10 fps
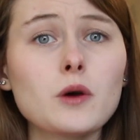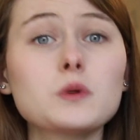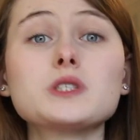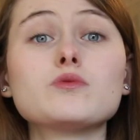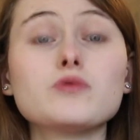it
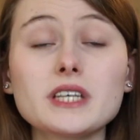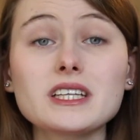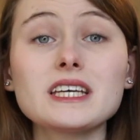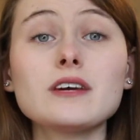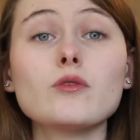was
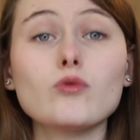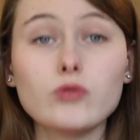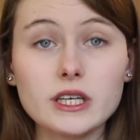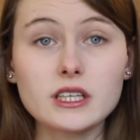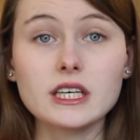really,
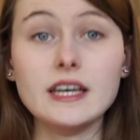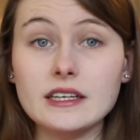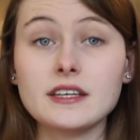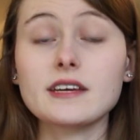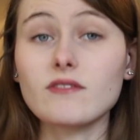really
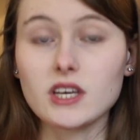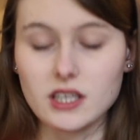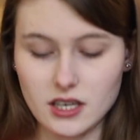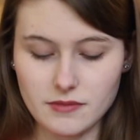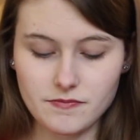
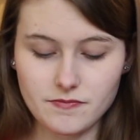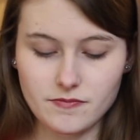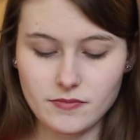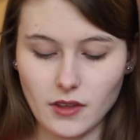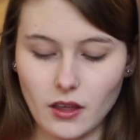inconvenient.
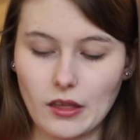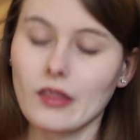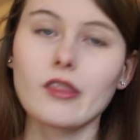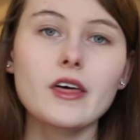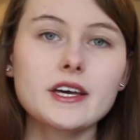
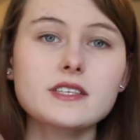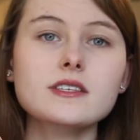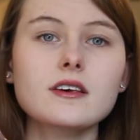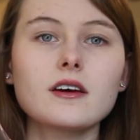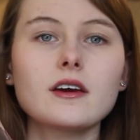
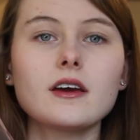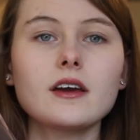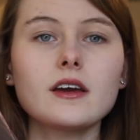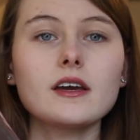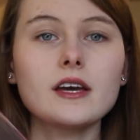This
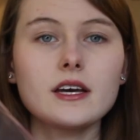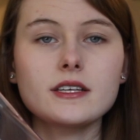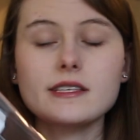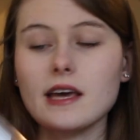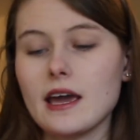
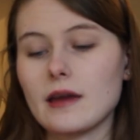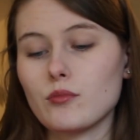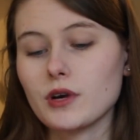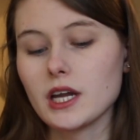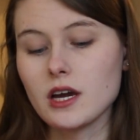is a
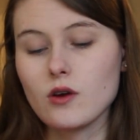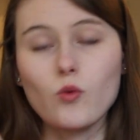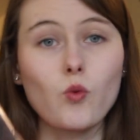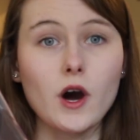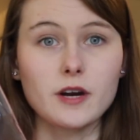Brita
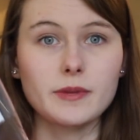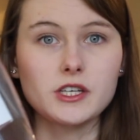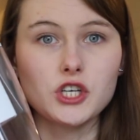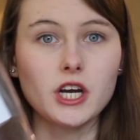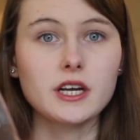water
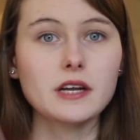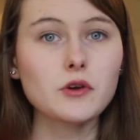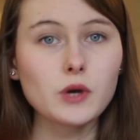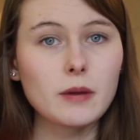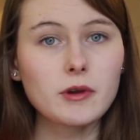pitcher. Now
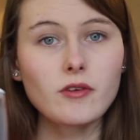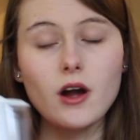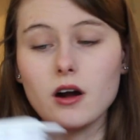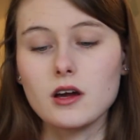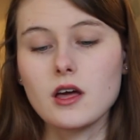don't get me
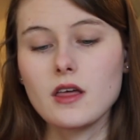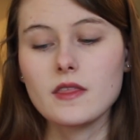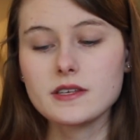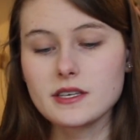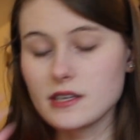wrong,
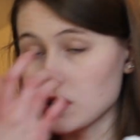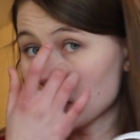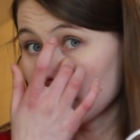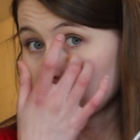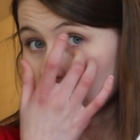this is a
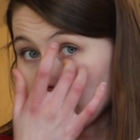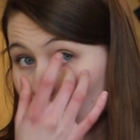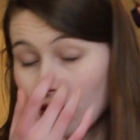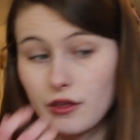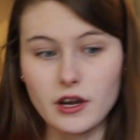good idea
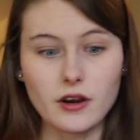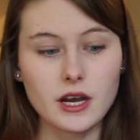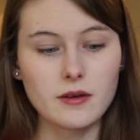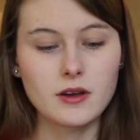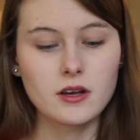in
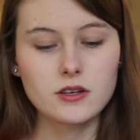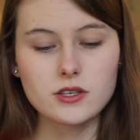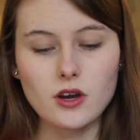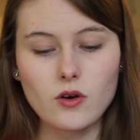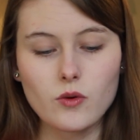theory.
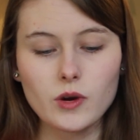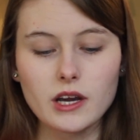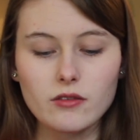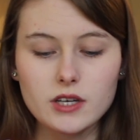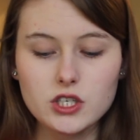So what
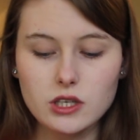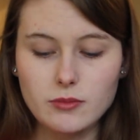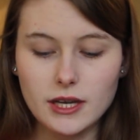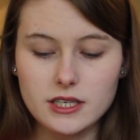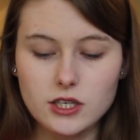I originally
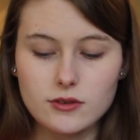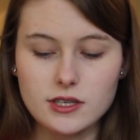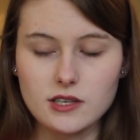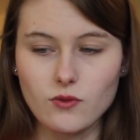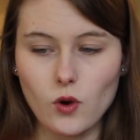planned to use
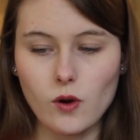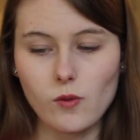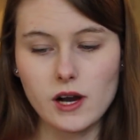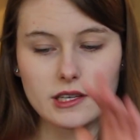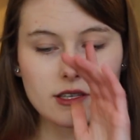this for
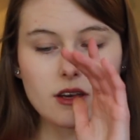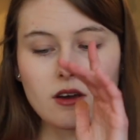was